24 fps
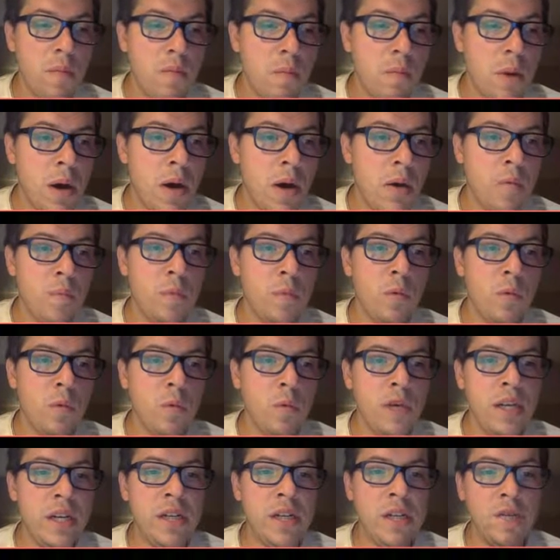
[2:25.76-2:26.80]
but
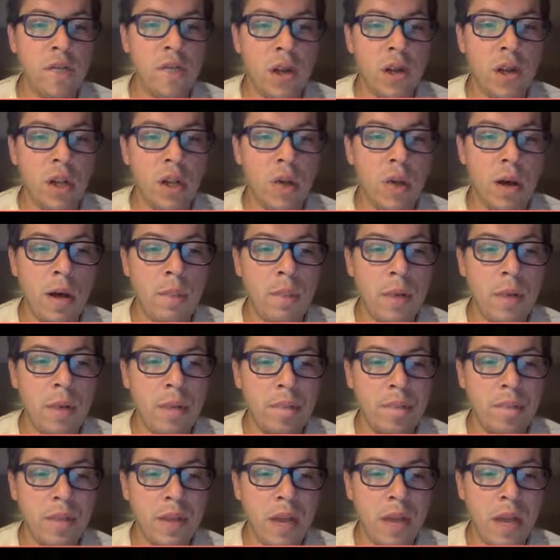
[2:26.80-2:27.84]
we need to follow up
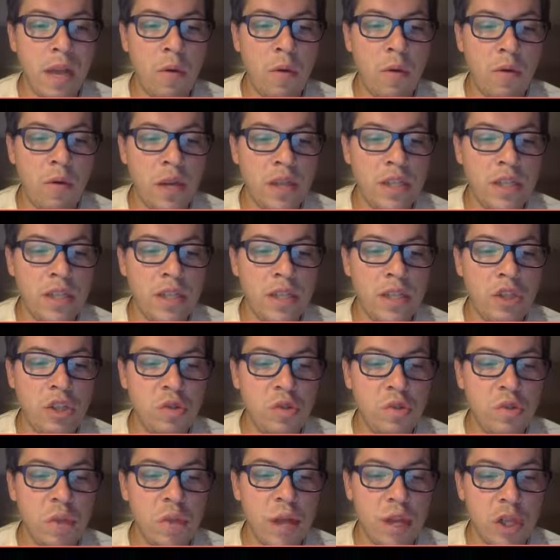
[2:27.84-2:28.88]
and we need
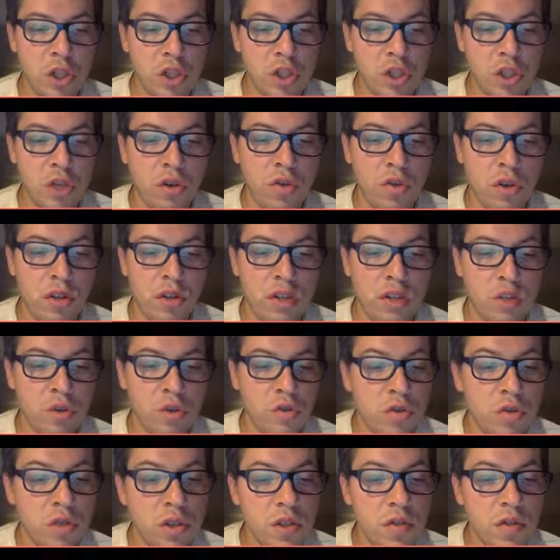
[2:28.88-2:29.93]
to make sure that the
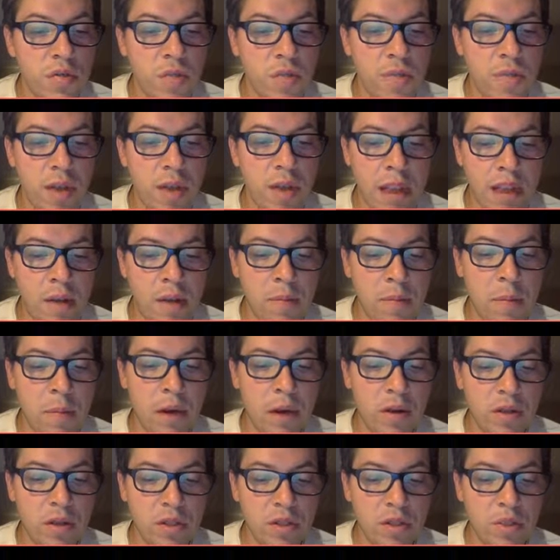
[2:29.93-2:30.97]
students and
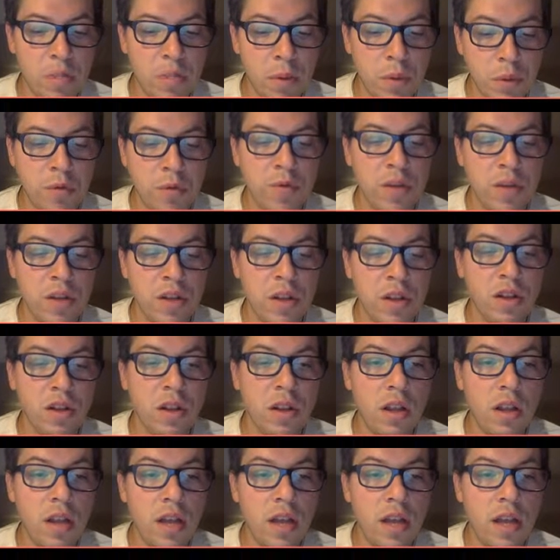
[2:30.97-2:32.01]
parents both
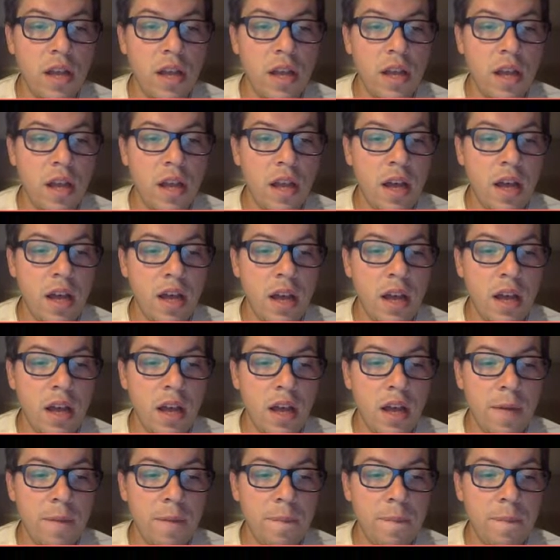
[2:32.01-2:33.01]
feel uh,